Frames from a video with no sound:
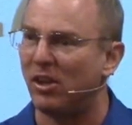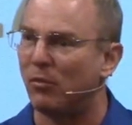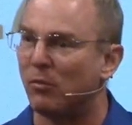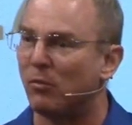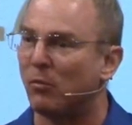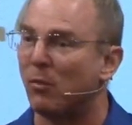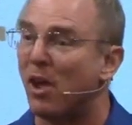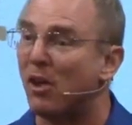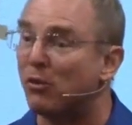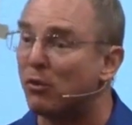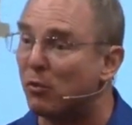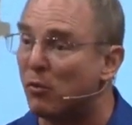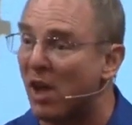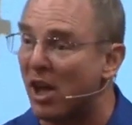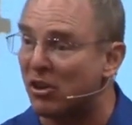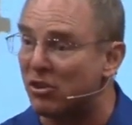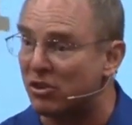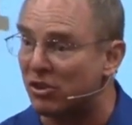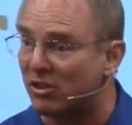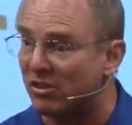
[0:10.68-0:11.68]

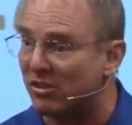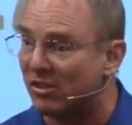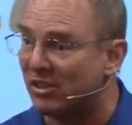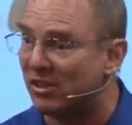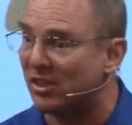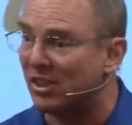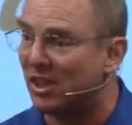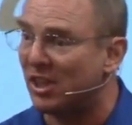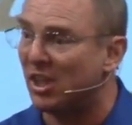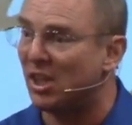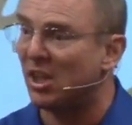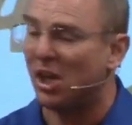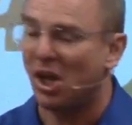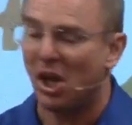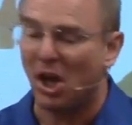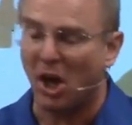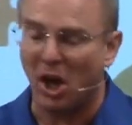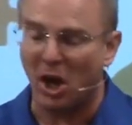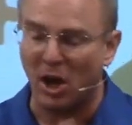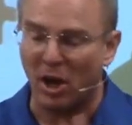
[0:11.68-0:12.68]
resurrection
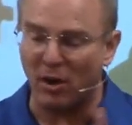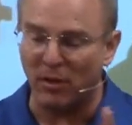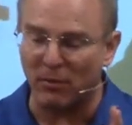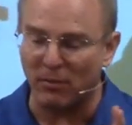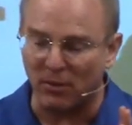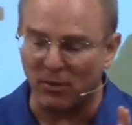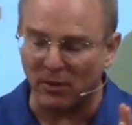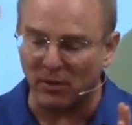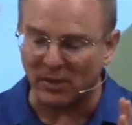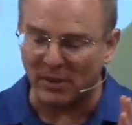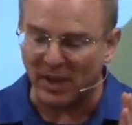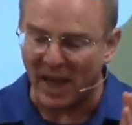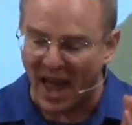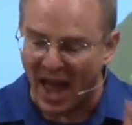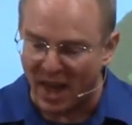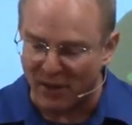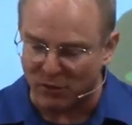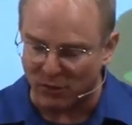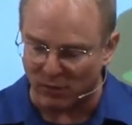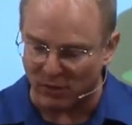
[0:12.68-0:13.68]
of
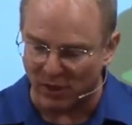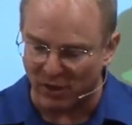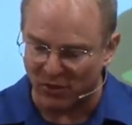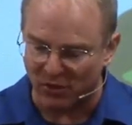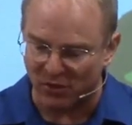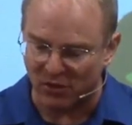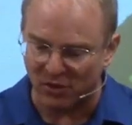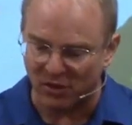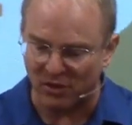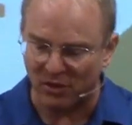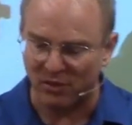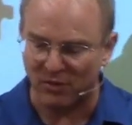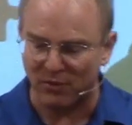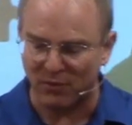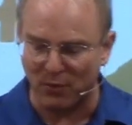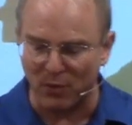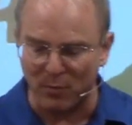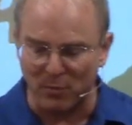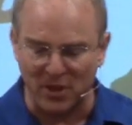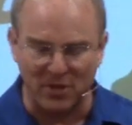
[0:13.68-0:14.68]
Lazarus
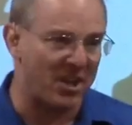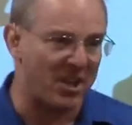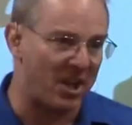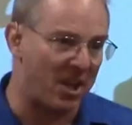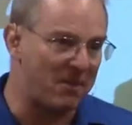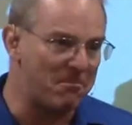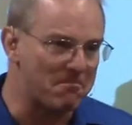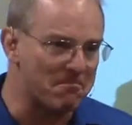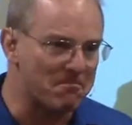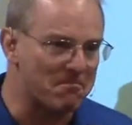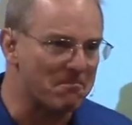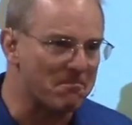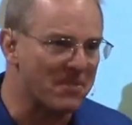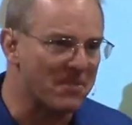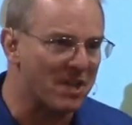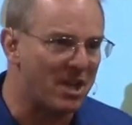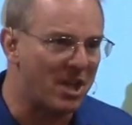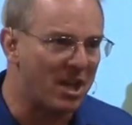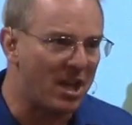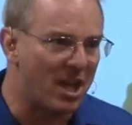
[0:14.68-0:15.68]
from the dead,
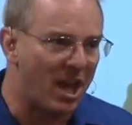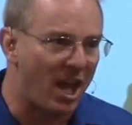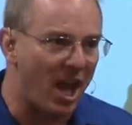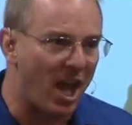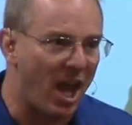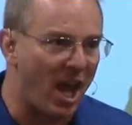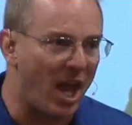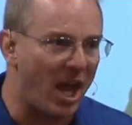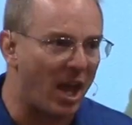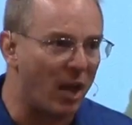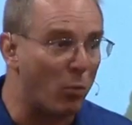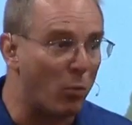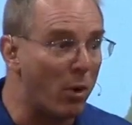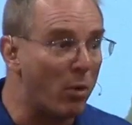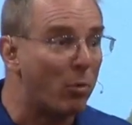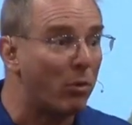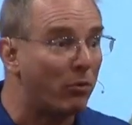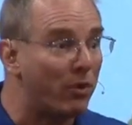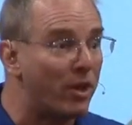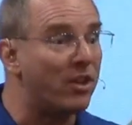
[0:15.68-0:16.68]
and we
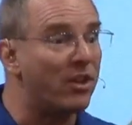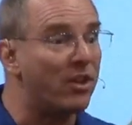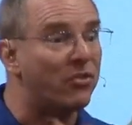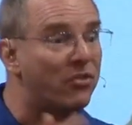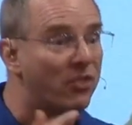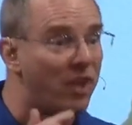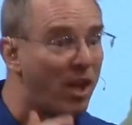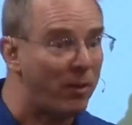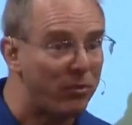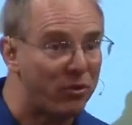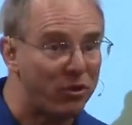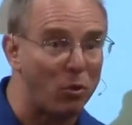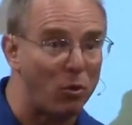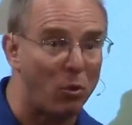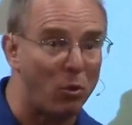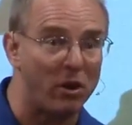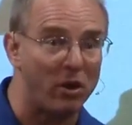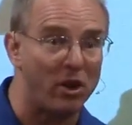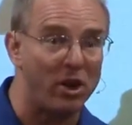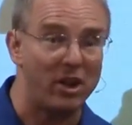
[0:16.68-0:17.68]
will read the same
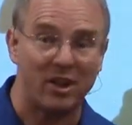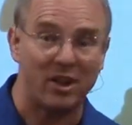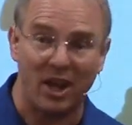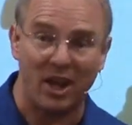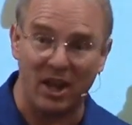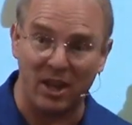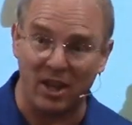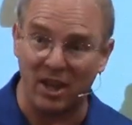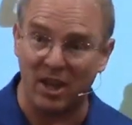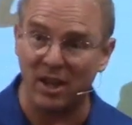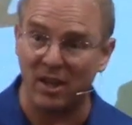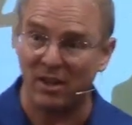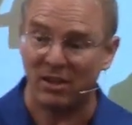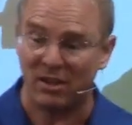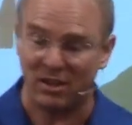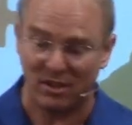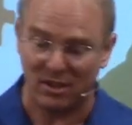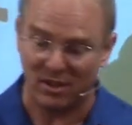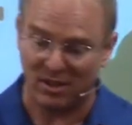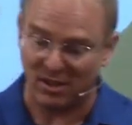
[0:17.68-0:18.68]
story
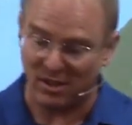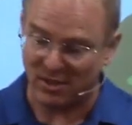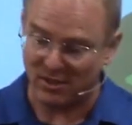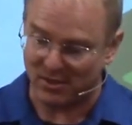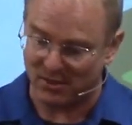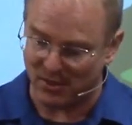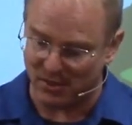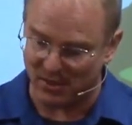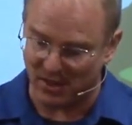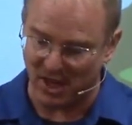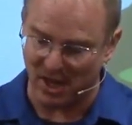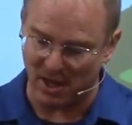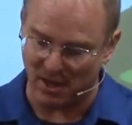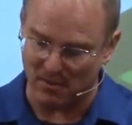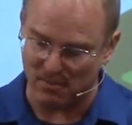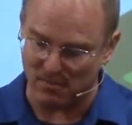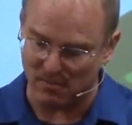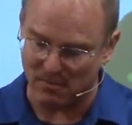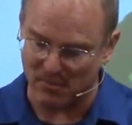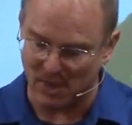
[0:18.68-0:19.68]
again
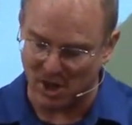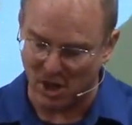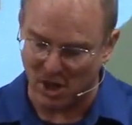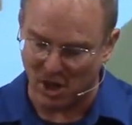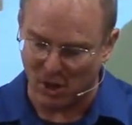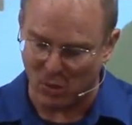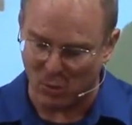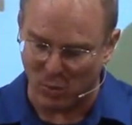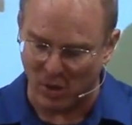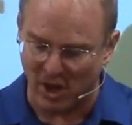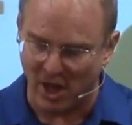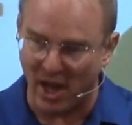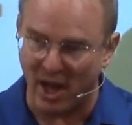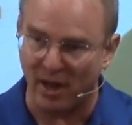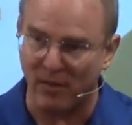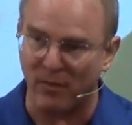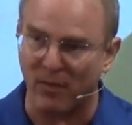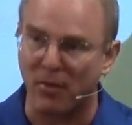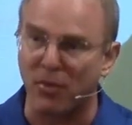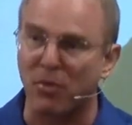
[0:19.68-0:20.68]
today. We
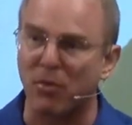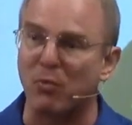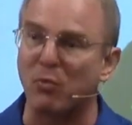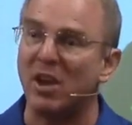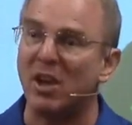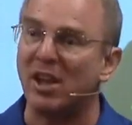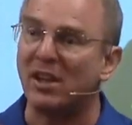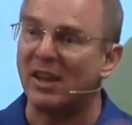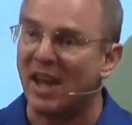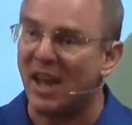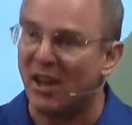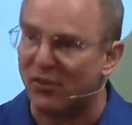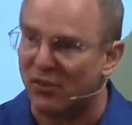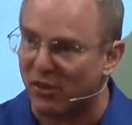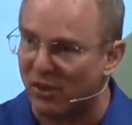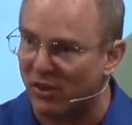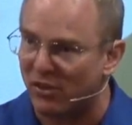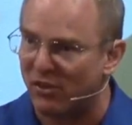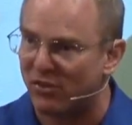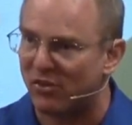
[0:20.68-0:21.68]
have three
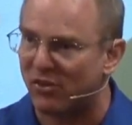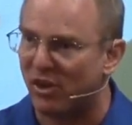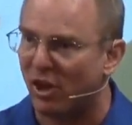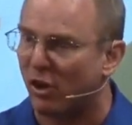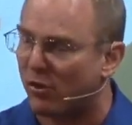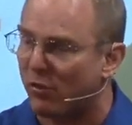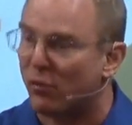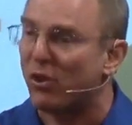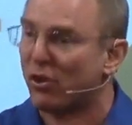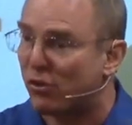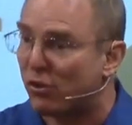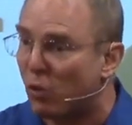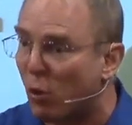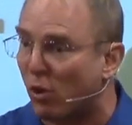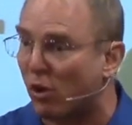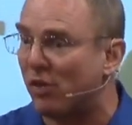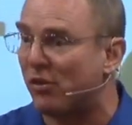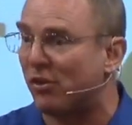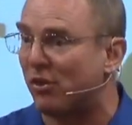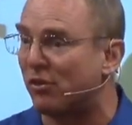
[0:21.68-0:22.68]

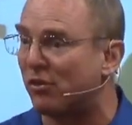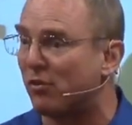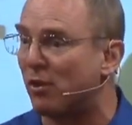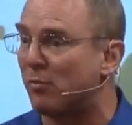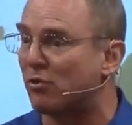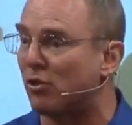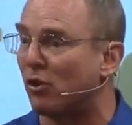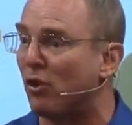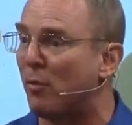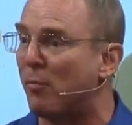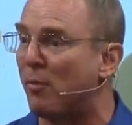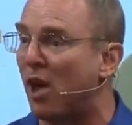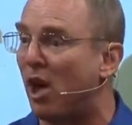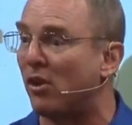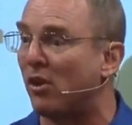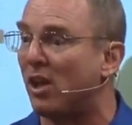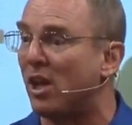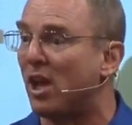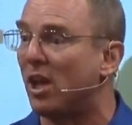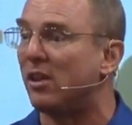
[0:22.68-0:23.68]
stories in Scripture
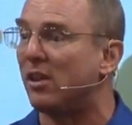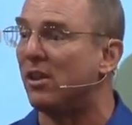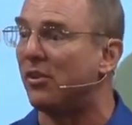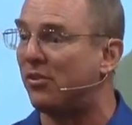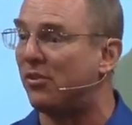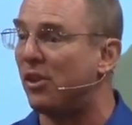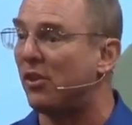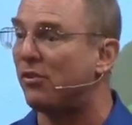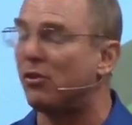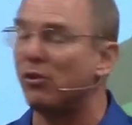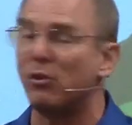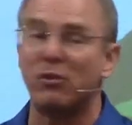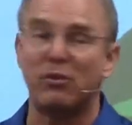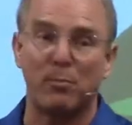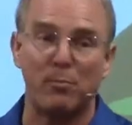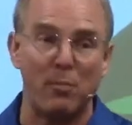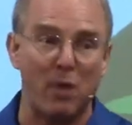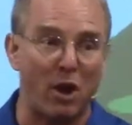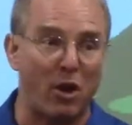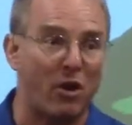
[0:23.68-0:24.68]
about the sisters
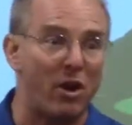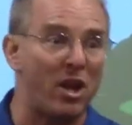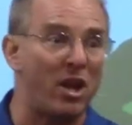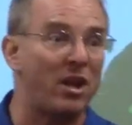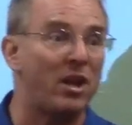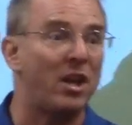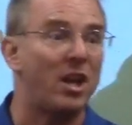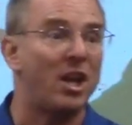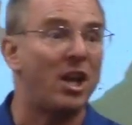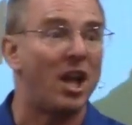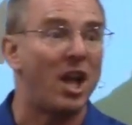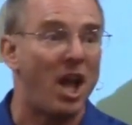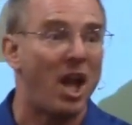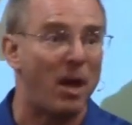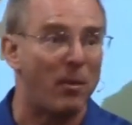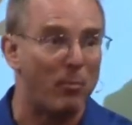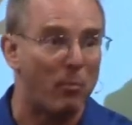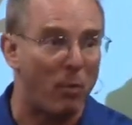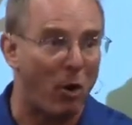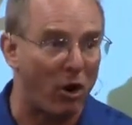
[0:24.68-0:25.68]
Mary
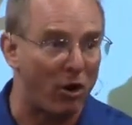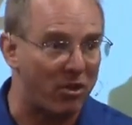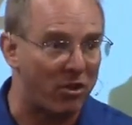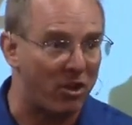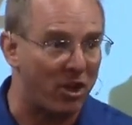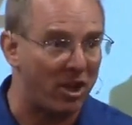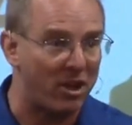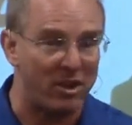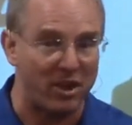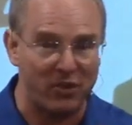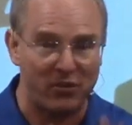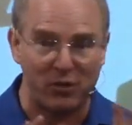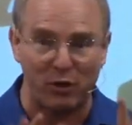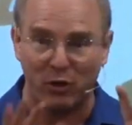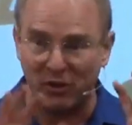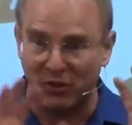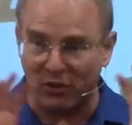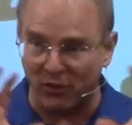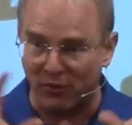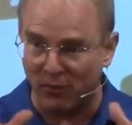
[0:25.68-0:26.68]
and Martha, and this
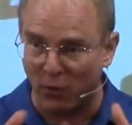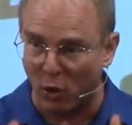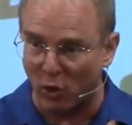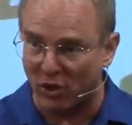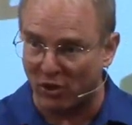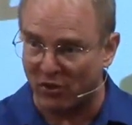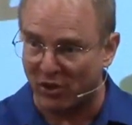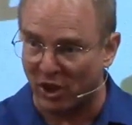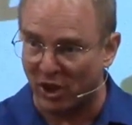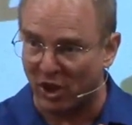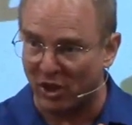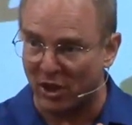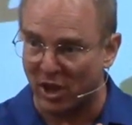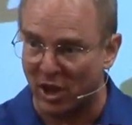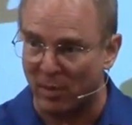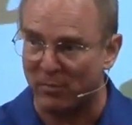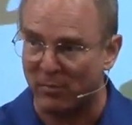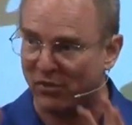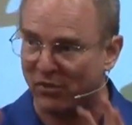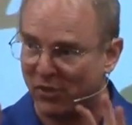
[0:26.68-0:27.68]
series is focusing on
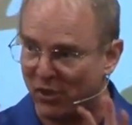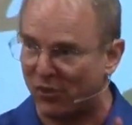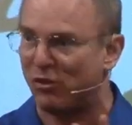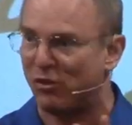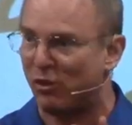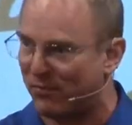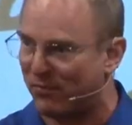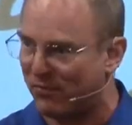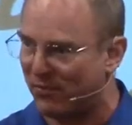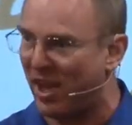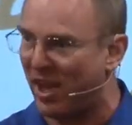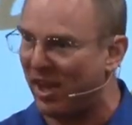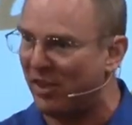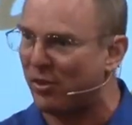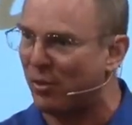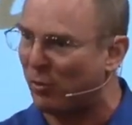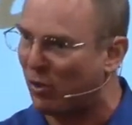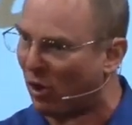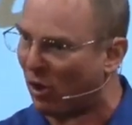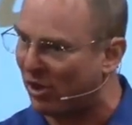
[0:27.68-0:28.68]
them, sister
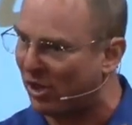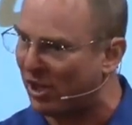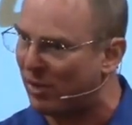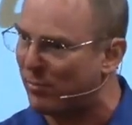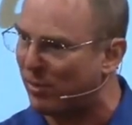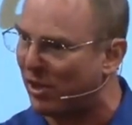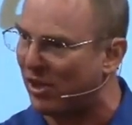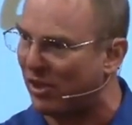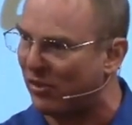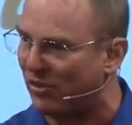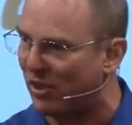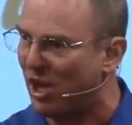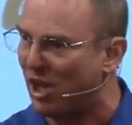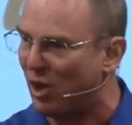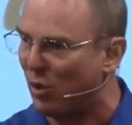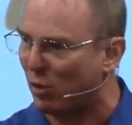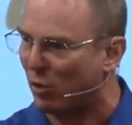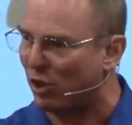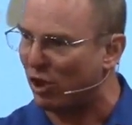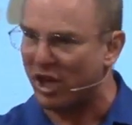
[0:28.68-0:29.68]
faith, I'm calling it, because
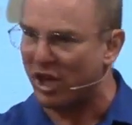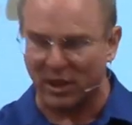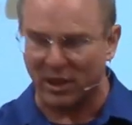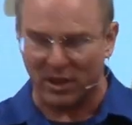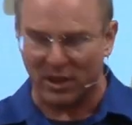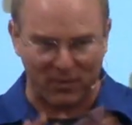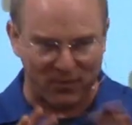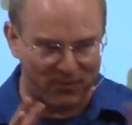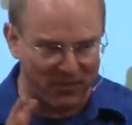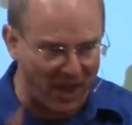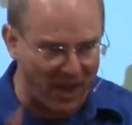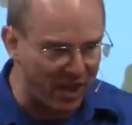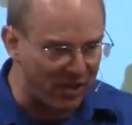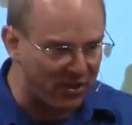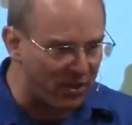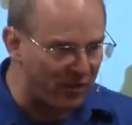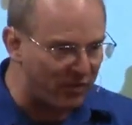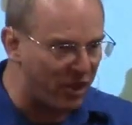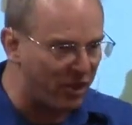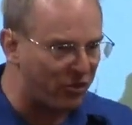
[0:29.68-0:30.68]
we're looking at the
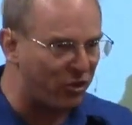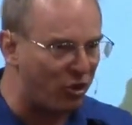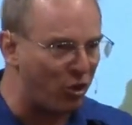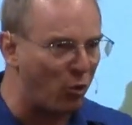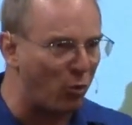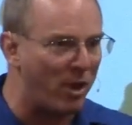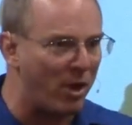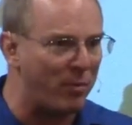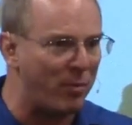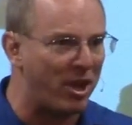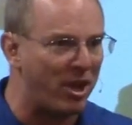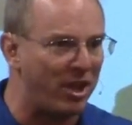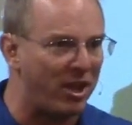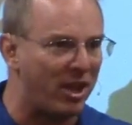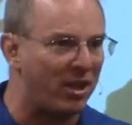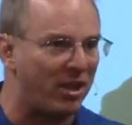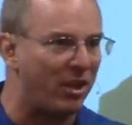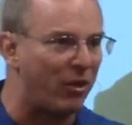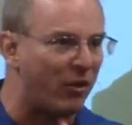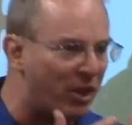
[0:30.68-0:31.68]
faith of these two women
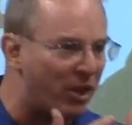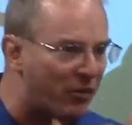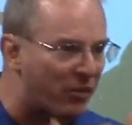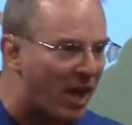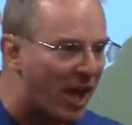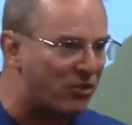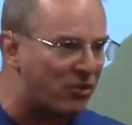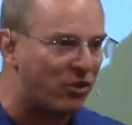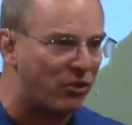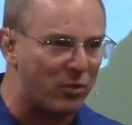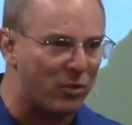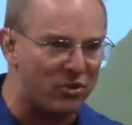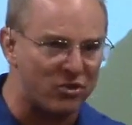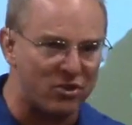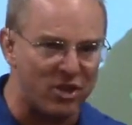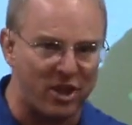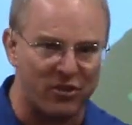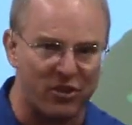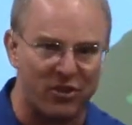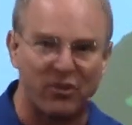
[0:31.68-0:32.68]
and their interactions with
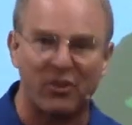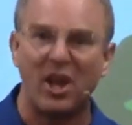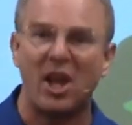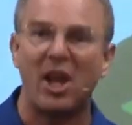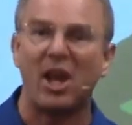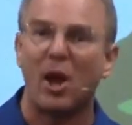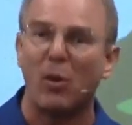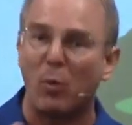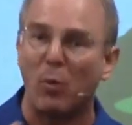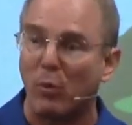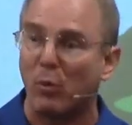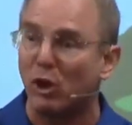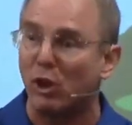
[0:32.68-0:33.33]
Jesus and what we